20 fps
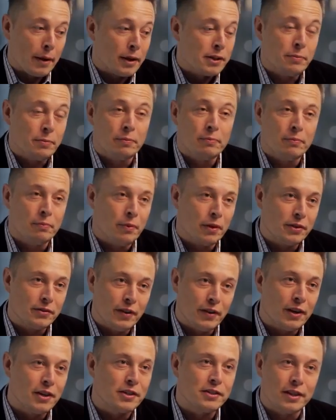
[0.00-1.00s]
I think it's, it's,
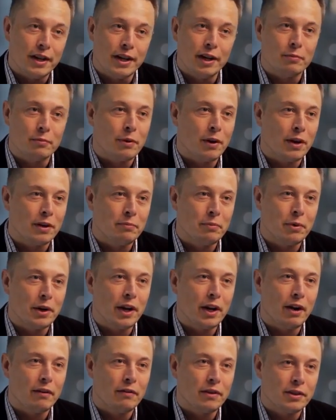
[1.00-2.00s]
fair to say, and probably
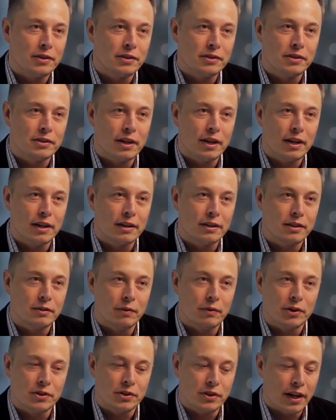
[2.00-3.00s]
pretty obvious uh,
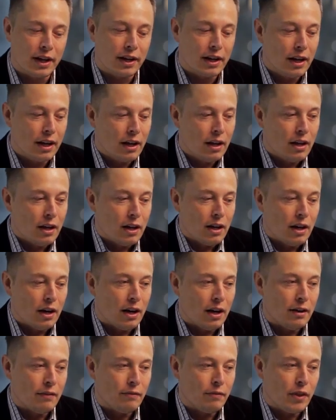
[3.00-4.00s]
to most, that
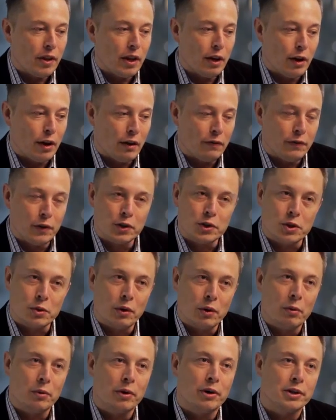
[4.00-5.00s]
um, a future
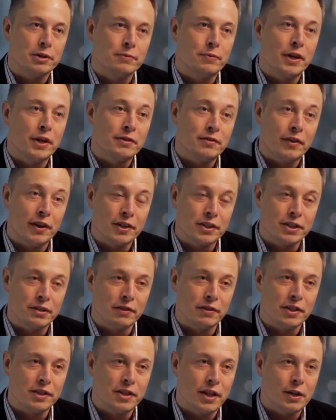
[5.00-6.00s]
where we're a spacefaring
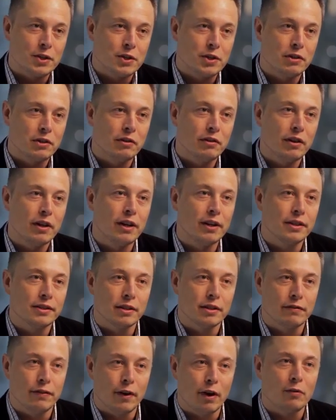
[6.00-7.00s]
civilization
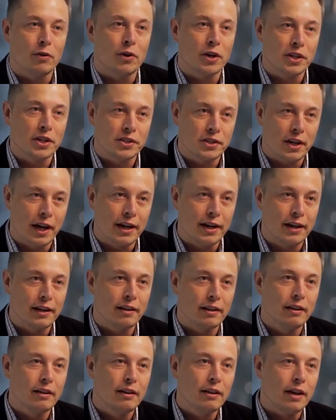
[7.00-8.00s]
is a far more
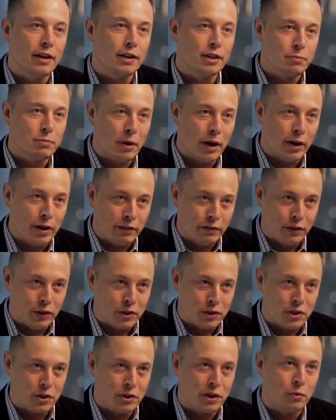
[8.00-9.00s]
exciting and inspiring
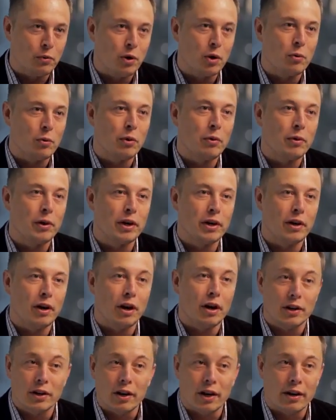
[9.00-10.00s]
future than one where we are,
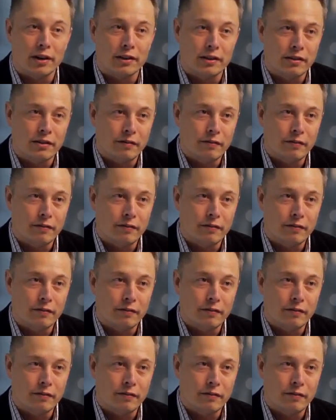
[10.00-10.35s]
are not.